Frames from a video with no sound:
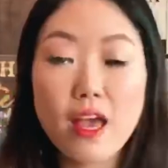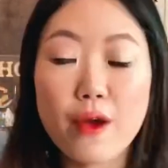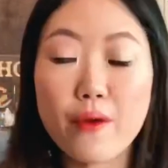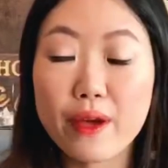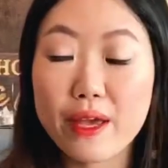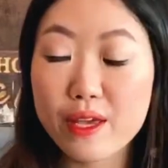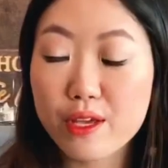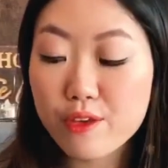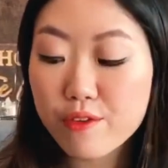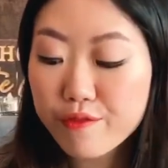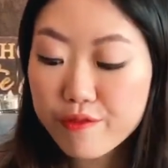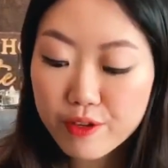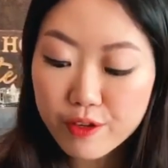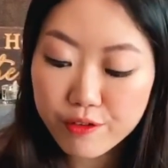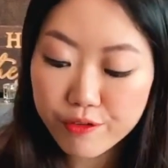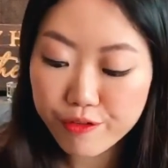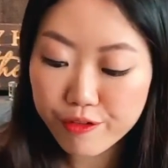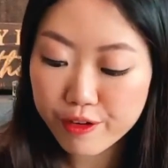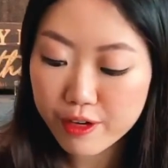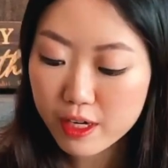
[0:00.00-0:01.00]
Okay, you feel
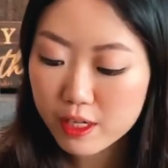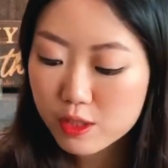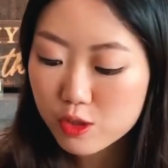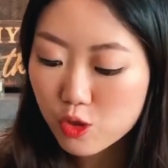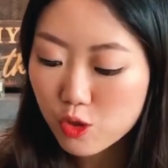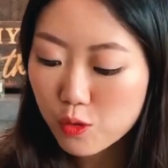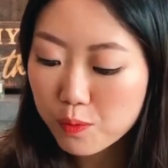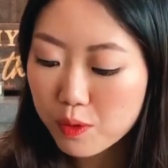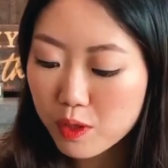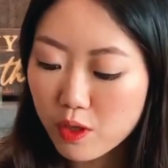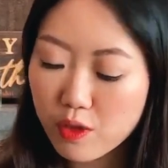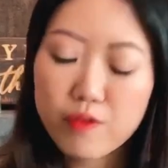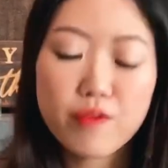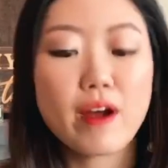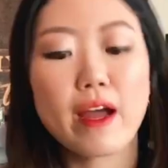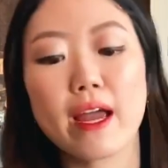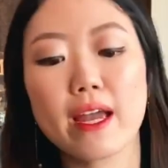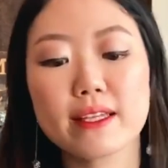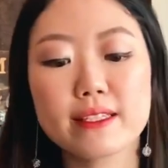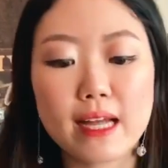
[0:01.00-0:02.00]
free to put your
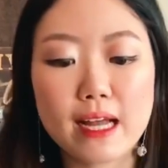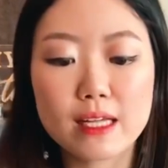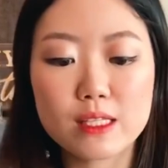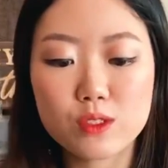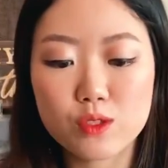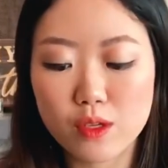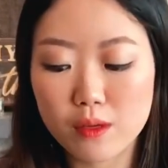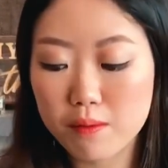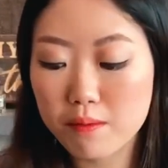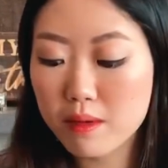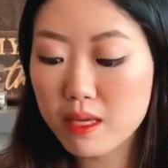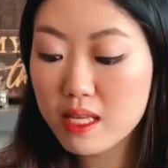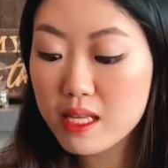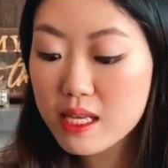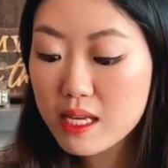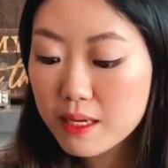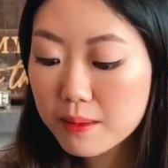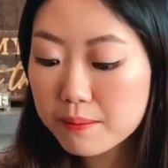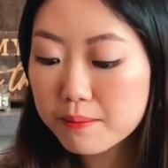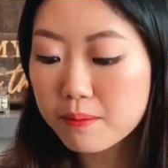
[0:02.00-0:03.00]
fire down to a
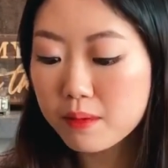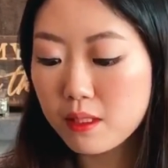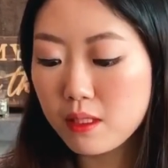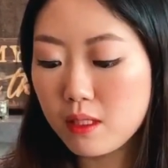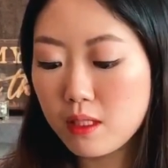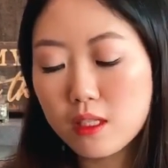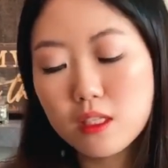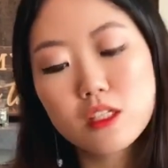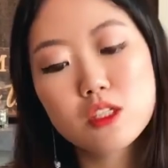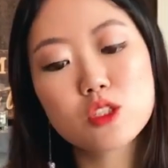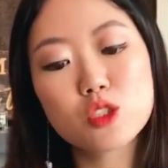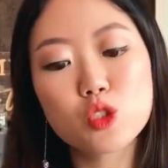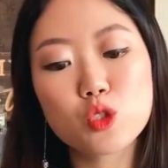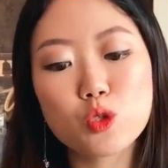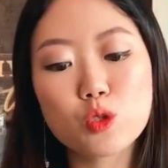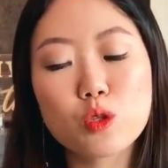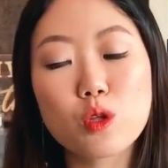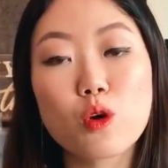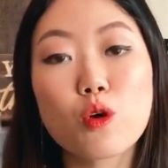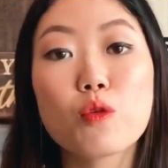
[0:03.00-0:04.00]
medium to
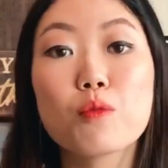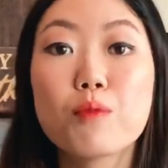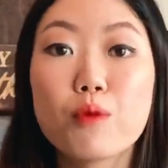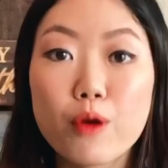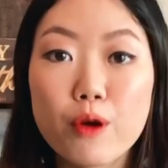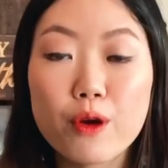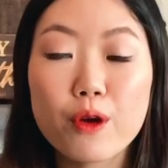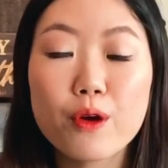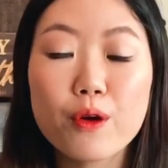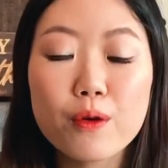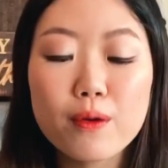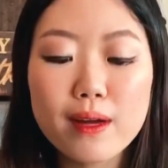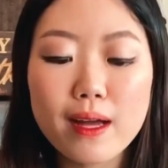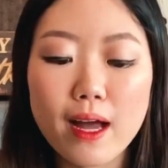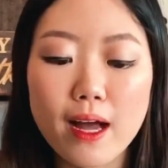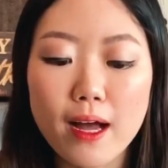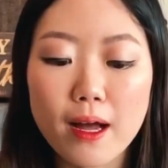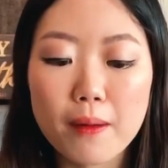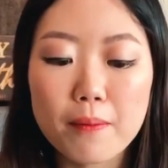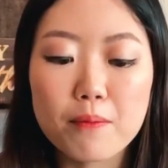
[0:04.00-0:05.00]
low boil.
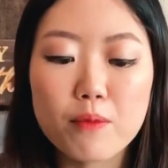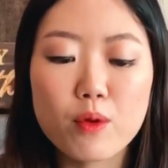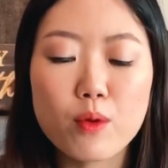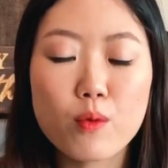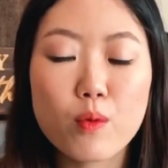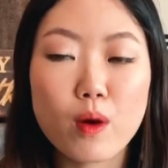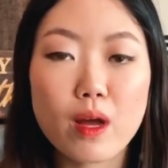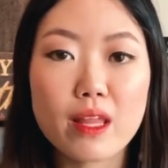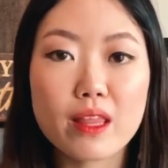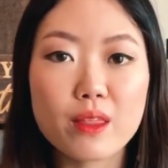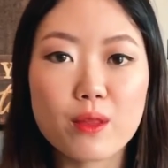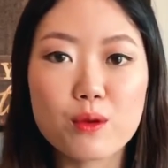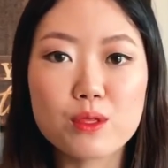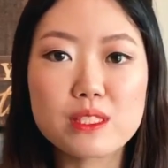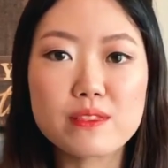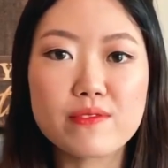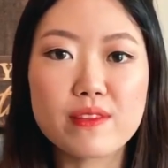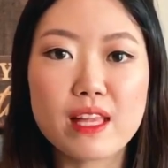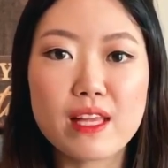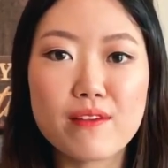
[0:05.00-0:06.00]
We want
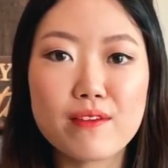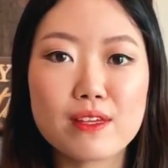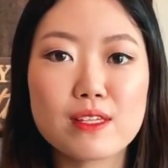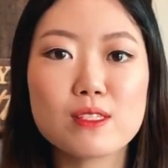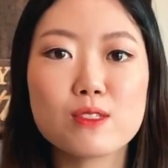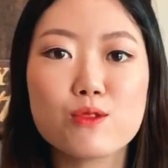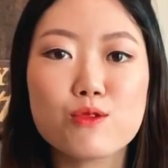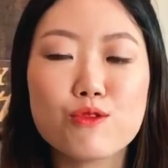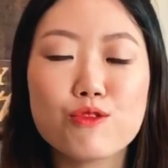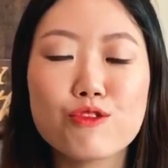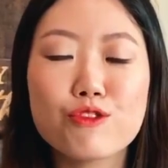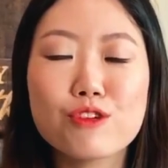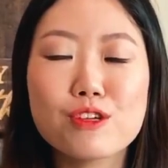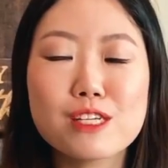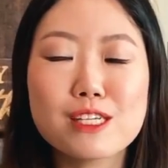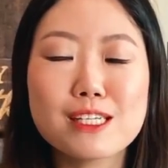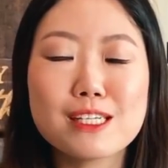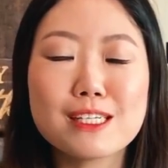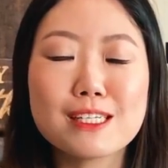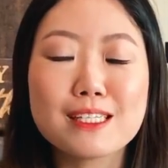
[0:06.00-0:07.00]
those flavors to
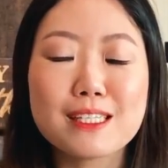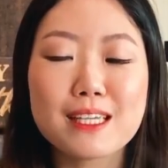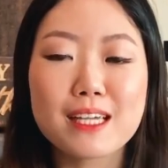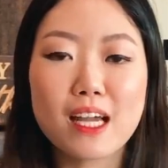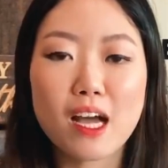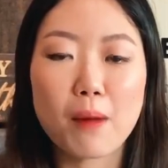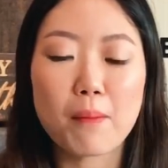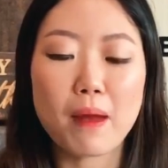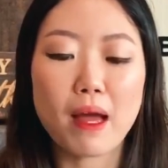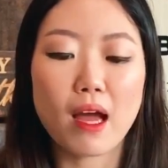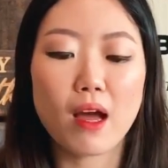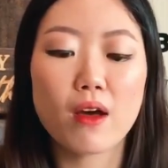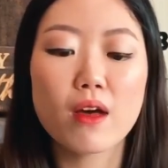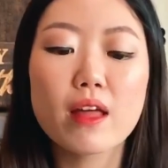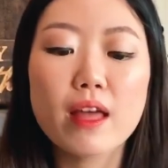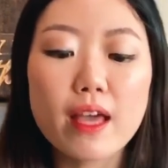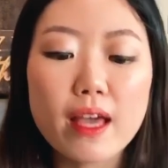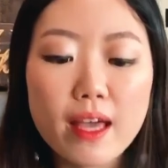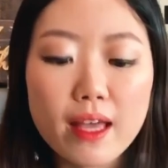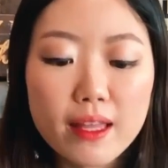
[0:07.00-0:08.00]
really come out,
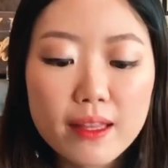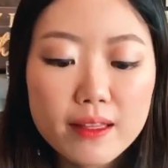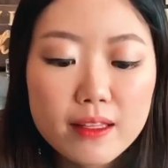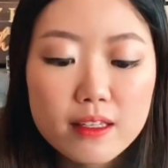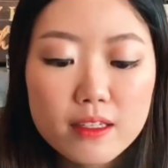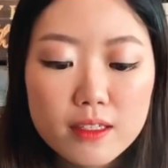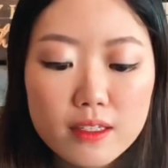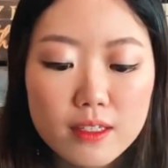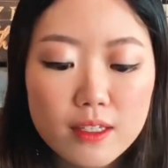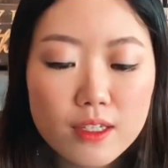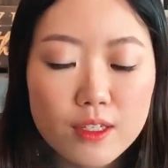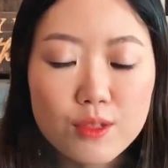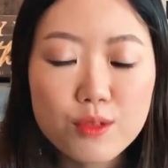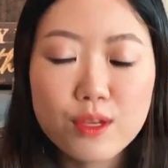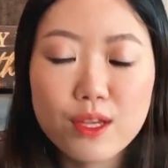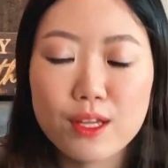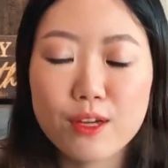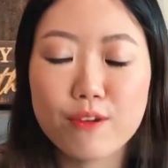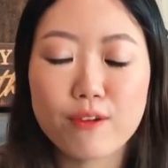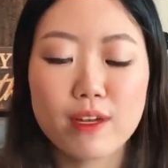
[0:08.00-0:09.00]
and you
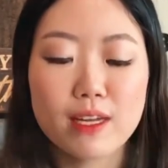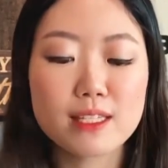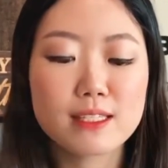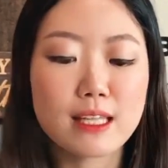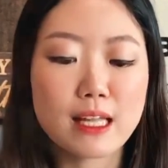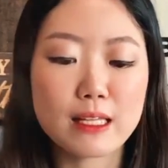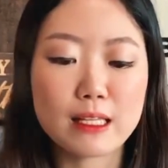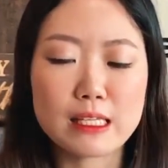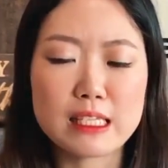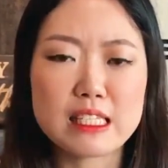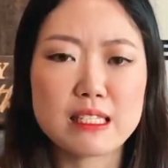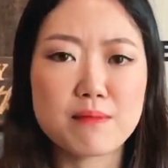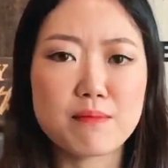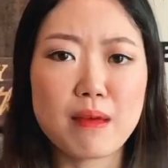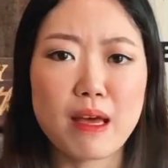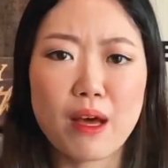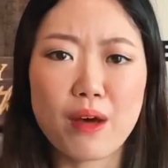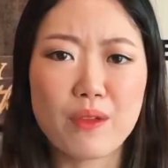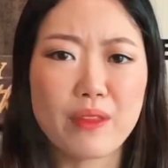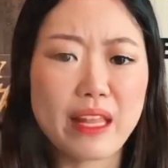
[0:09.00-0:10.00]
can already start to
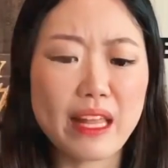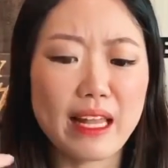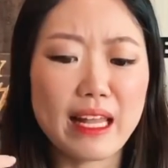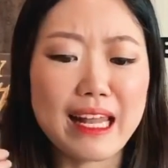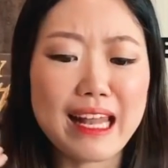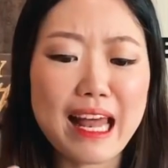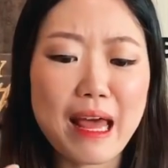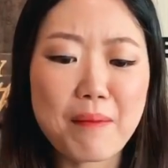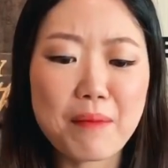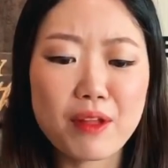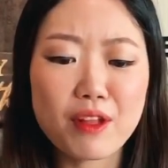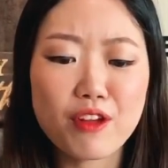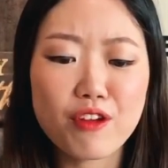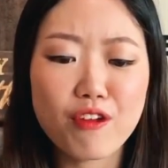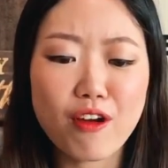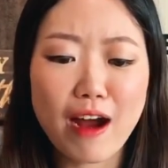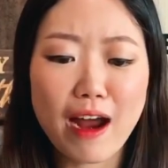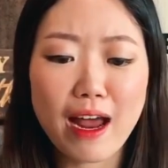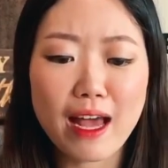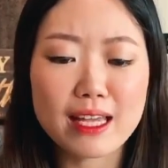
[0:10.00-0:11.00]
smell that
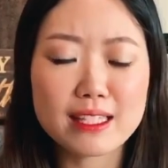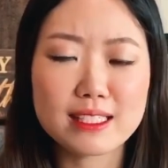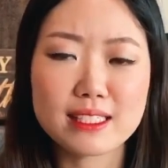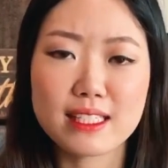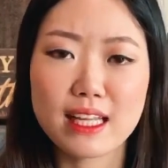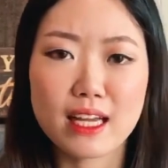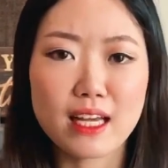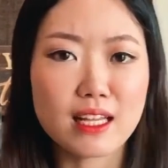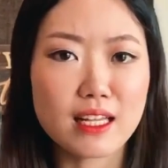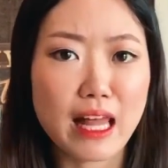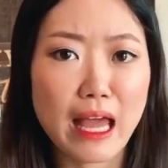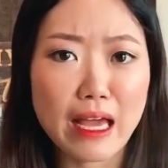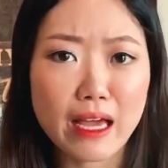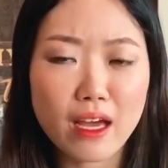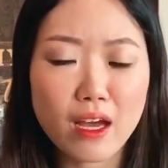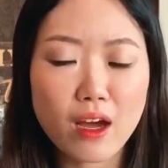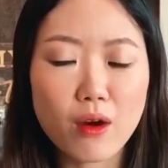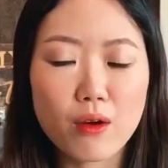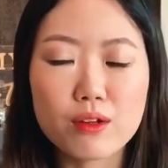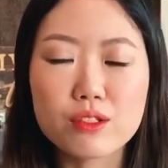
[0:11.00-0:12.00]
lemongrass and that
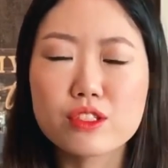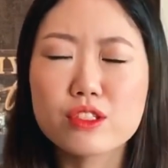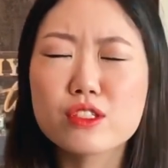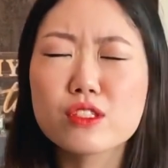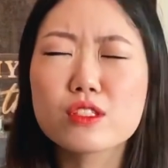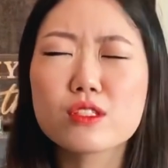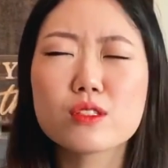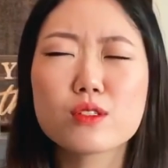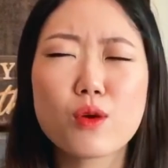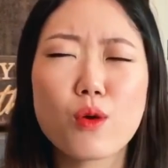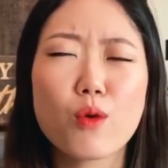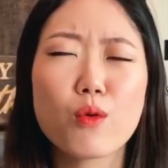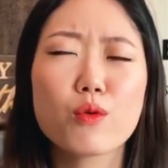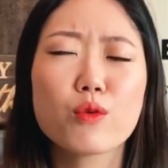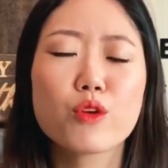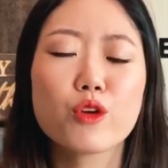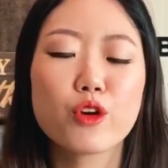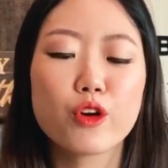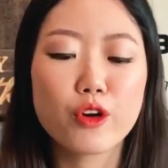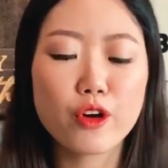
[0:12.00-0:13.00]
galangal. It's just so
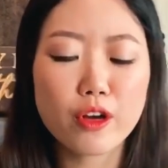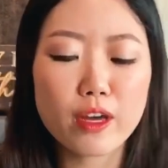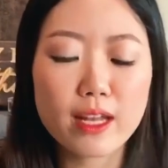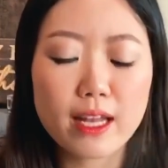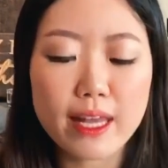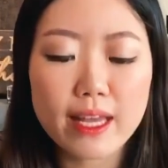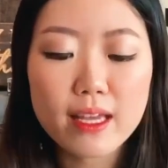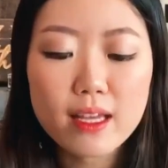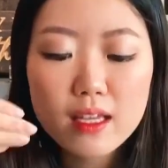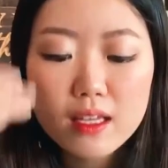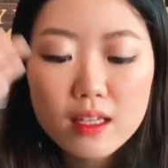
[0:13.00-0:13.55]
good. Like,